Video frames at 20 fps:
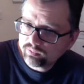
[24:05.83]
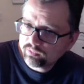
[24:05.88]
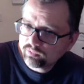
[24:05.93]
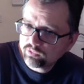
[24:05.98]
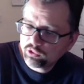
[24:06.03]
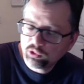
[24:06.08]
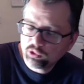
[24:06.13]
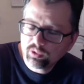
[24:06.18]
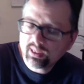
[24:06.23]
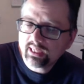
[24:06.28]

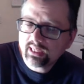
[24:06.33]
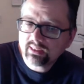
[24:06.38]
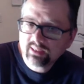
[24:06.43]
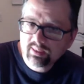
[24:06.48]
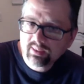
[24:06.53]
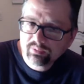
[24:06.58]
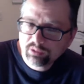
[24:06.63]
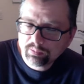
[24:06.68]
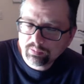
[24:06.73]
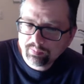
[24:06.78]
you guys
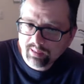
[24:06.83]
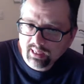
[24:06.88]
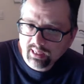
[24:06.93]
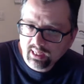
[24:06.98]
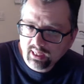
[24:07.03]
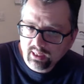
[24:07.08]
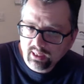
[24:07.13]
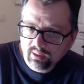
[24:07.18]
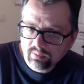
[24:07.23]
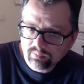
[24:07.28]
have to
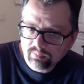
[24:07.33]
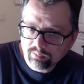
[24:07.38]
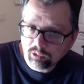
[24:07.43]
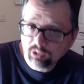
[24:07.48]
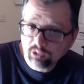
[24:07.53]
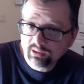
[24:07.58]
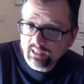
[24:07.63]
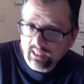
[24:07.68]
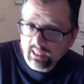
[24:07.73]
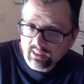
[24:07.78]
pay
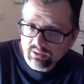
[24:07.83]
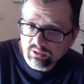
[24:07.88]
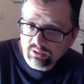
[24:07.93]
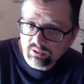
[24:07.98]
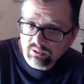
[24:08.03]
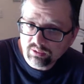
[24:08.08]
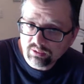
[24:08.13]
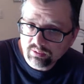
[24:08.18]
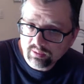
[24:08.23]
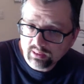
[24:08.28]
more
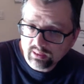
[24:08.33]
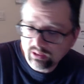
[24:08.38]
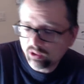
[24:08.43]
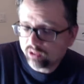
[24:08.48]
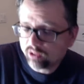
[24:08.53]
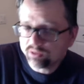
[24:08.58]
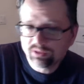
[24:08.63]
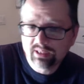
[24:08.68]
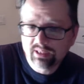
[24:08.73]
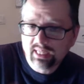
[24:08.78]
taxes, and
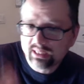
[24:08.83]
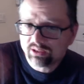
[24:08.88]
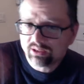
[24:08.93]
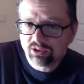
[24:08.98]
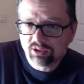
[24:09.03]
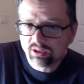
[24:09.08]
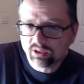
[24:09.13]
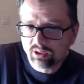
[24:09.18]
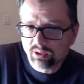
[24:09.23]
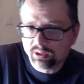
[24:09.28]
all the taxes
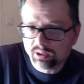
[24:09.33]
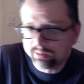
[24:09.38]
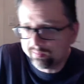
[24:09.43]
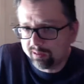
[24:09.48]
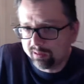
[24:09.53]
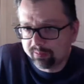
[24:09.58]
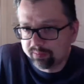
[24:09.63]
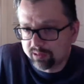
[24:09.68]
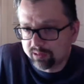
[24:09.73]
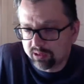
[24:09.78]
are going to go to
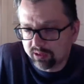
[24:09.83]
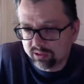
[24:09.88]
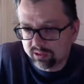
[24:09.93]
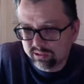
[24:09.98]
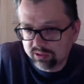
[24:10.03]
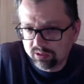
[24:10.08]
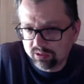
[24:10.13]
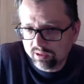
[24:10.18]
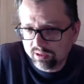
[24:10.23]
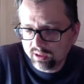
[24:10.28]
me
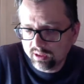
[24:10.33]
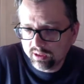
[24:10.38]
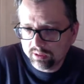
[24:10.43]
because